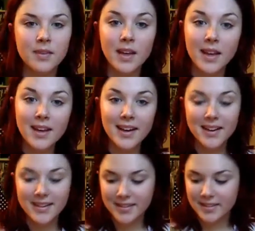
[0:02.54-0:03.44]
Hey
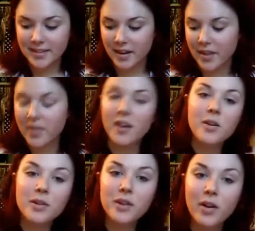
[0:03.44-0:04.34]
guys, I thought I
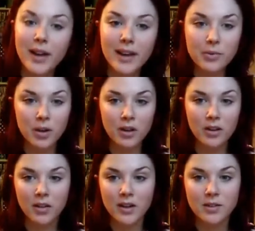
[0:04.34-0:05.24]
would go ahead and walk you
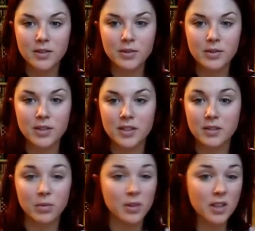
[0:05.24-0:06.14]
guys through just a
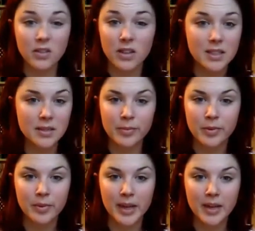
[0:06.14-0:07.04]
really simple
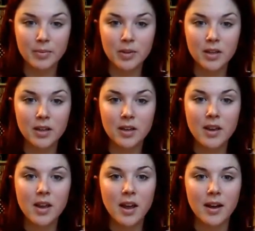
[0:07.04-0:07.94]
makeup look.
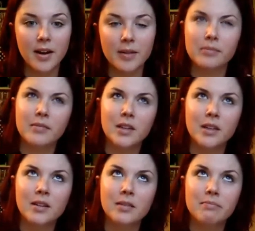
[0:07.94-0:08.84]
Kind
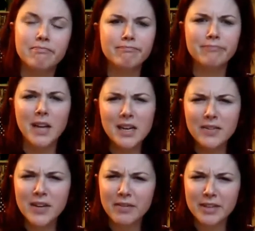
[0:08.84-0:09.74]
of an
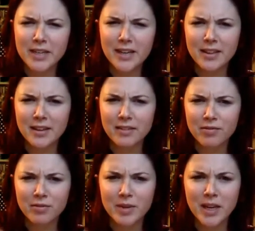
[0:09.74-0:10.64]
everyday thing for
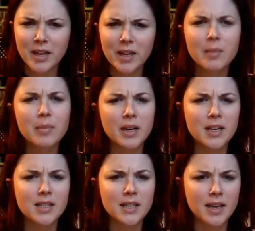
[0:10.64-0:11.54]
me, but
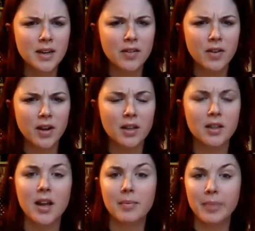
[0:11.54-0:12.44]
instead of a lot
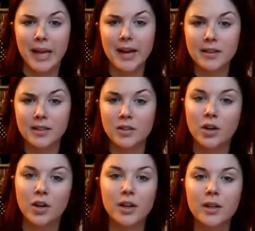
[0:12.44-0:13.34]
of blacks and
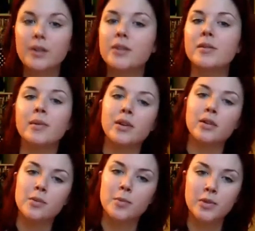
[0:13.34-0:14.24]
dark colors, I'm going to use
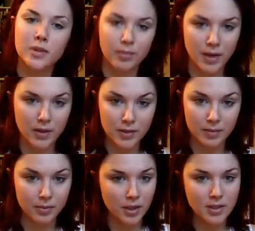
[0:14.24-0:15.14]
mostly browns and
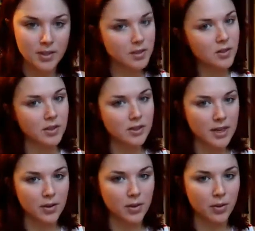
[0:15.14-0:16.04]
bronzes. So I'll take
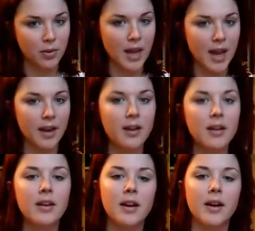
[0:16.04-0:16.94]
you through that
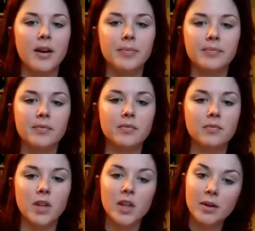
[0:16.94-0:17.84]

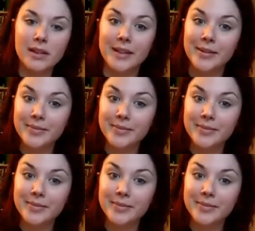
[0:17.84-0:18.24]
really quickly.